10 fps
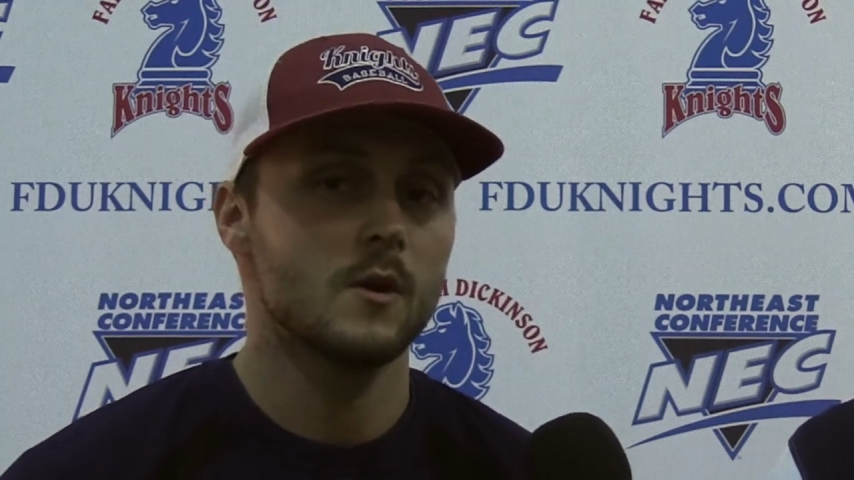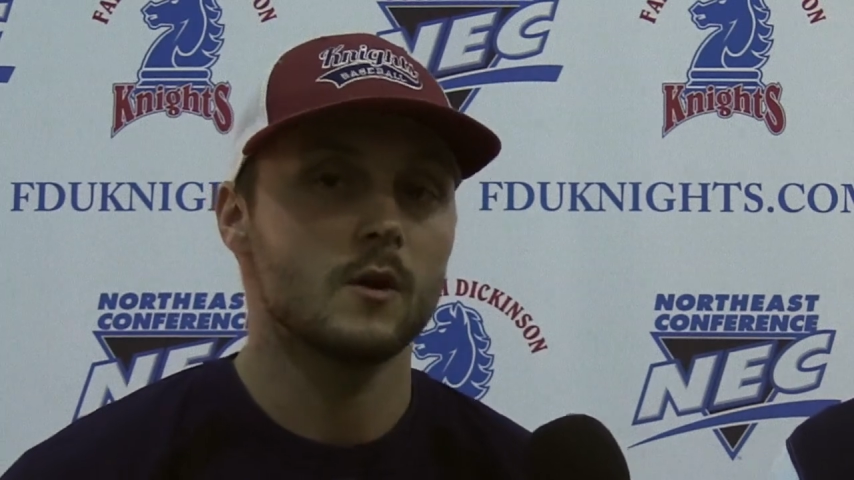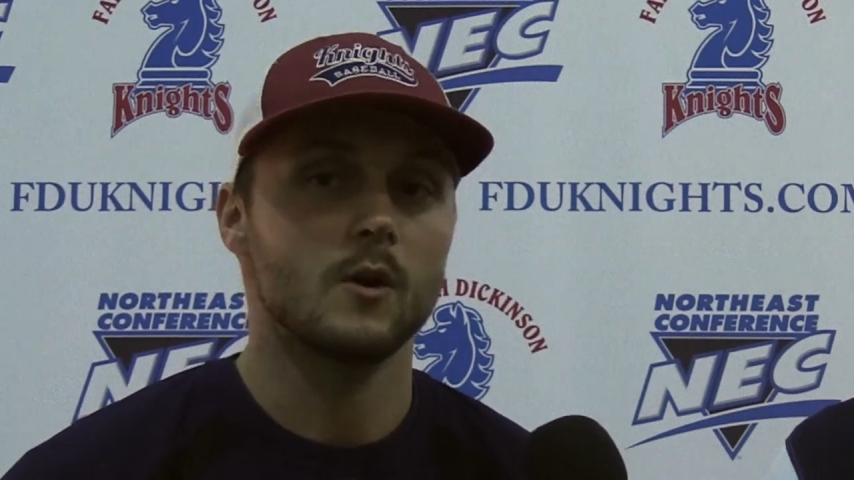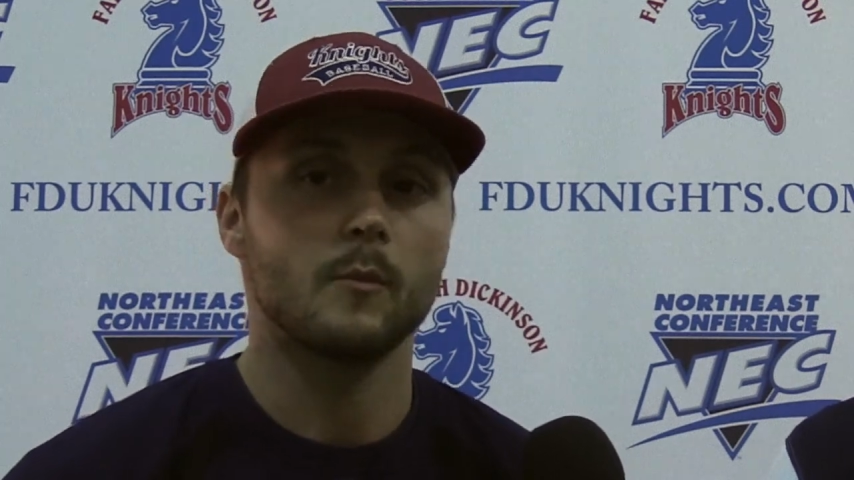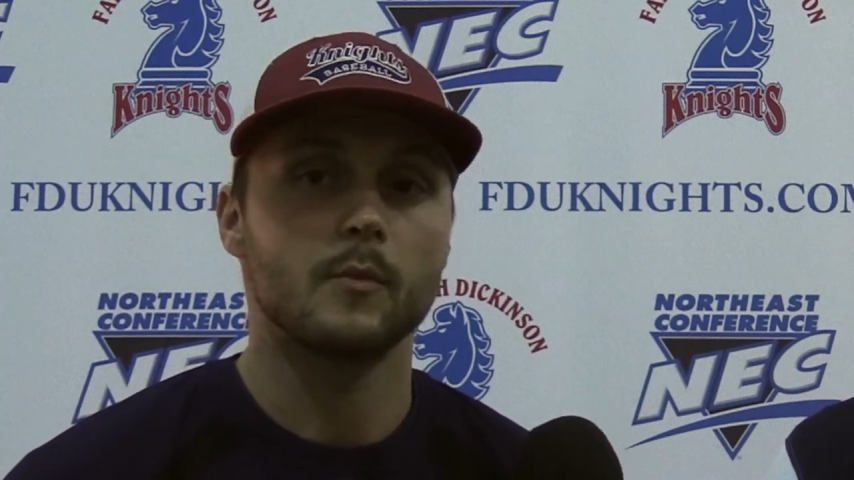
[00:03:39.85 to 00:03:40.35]

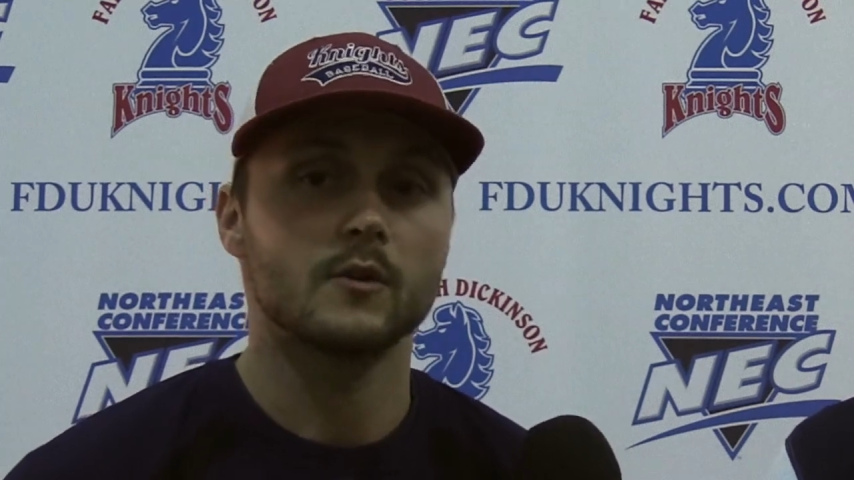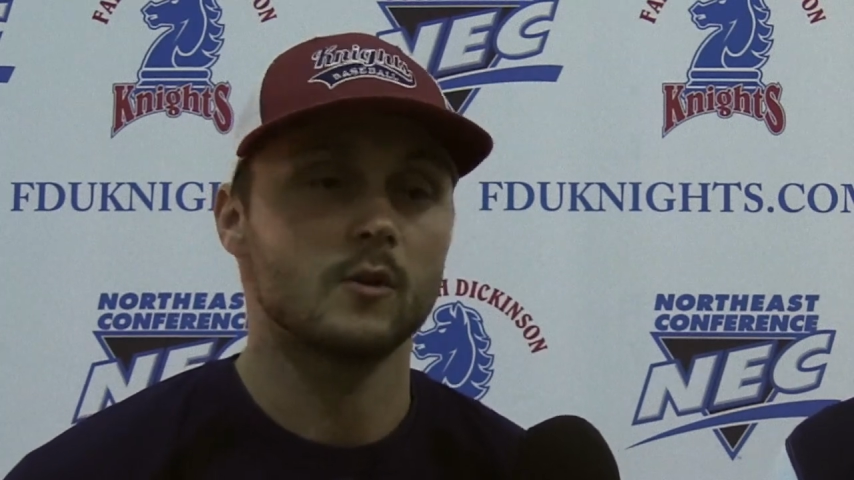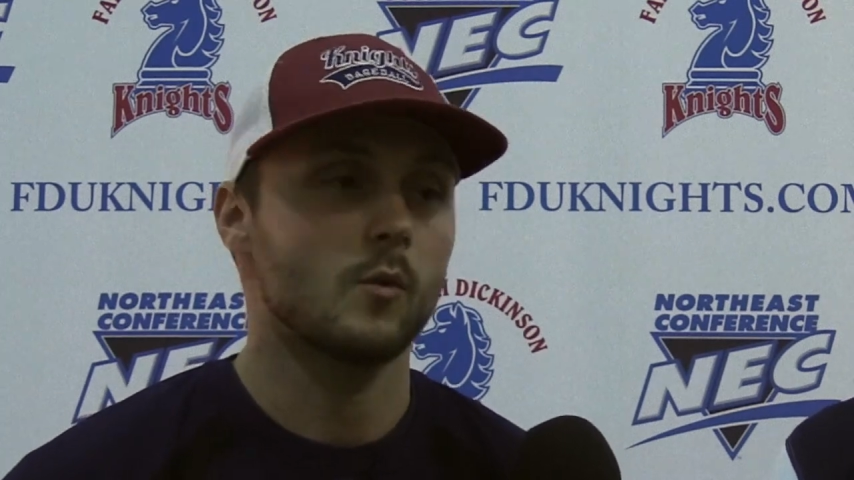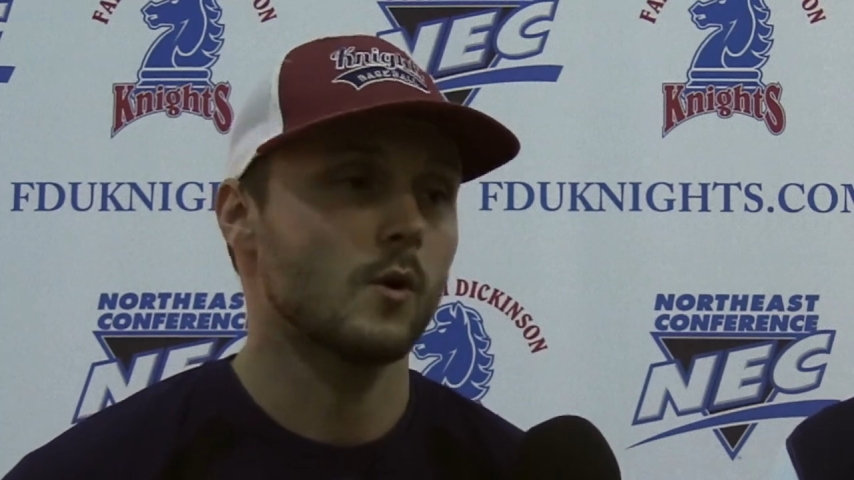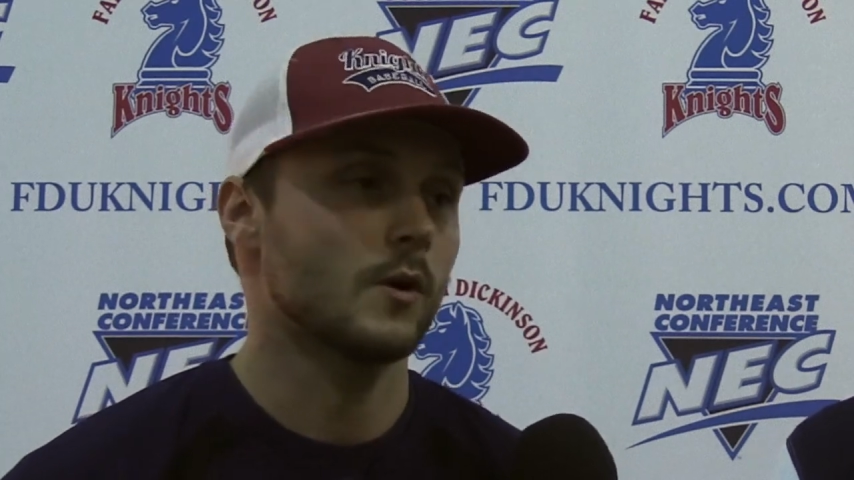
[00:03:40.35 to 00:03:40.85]
you know, put
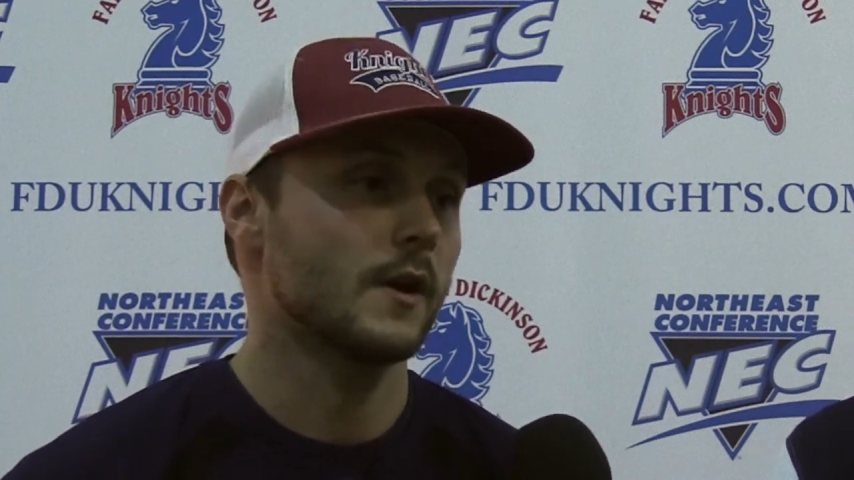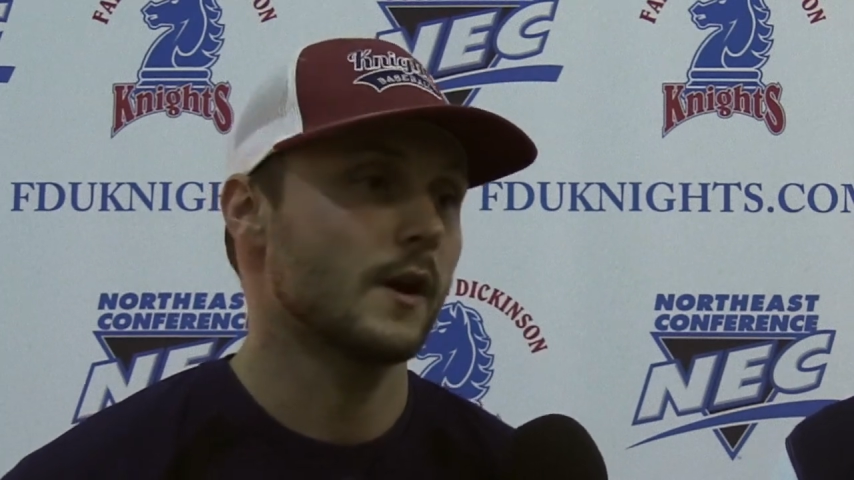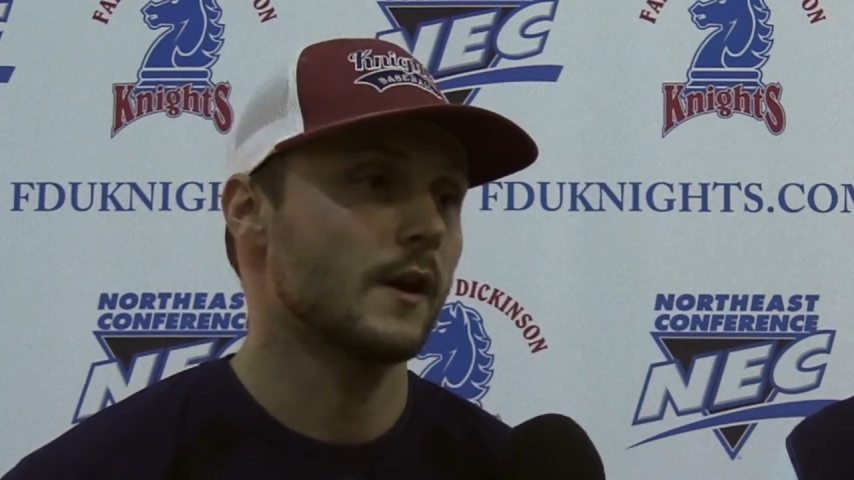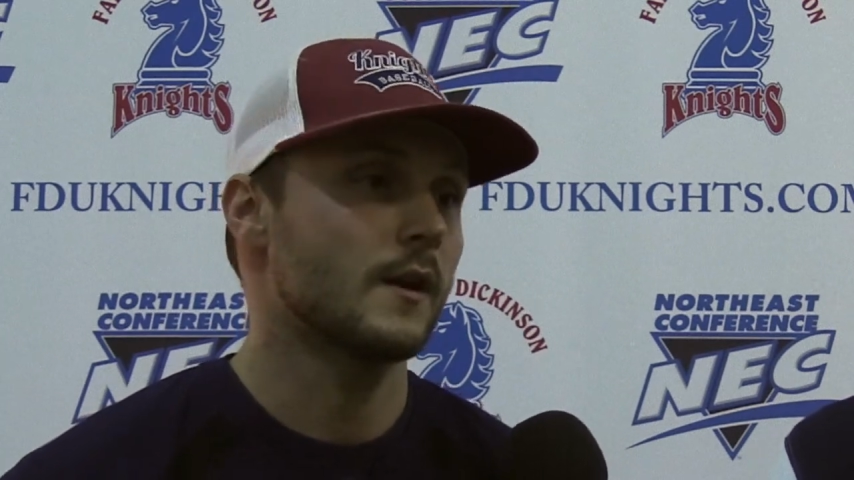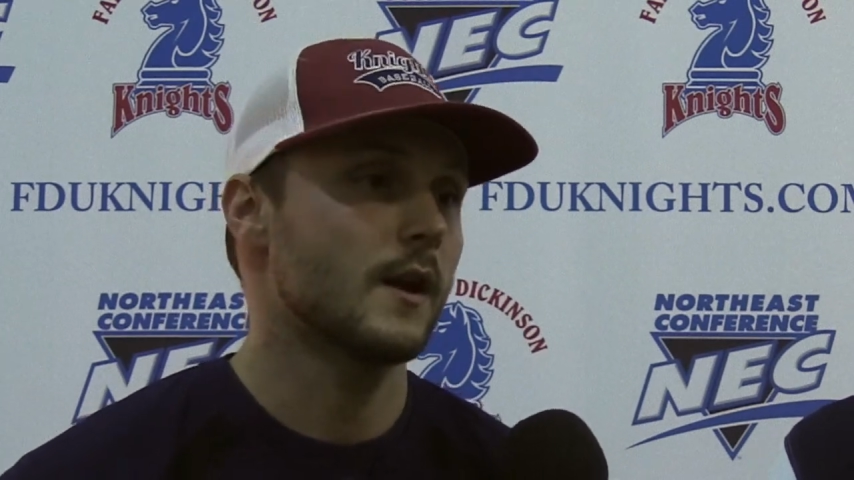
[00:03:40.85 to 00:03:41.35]
the work
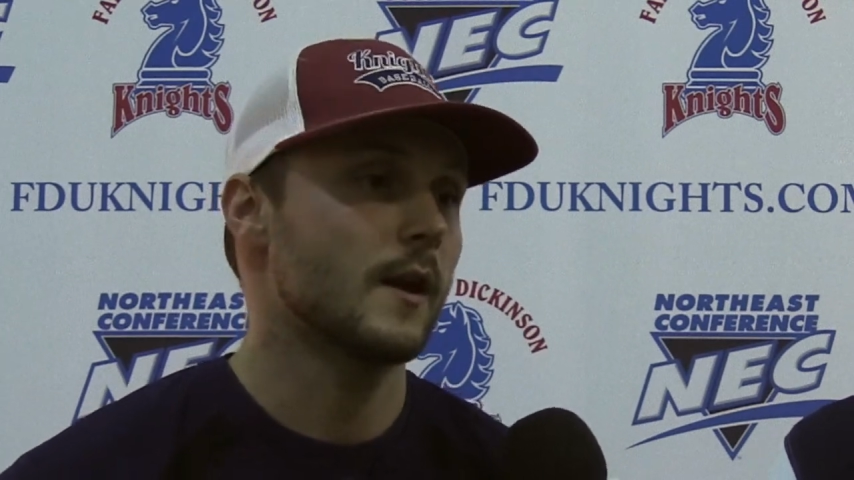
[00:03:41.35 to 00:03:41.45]
in.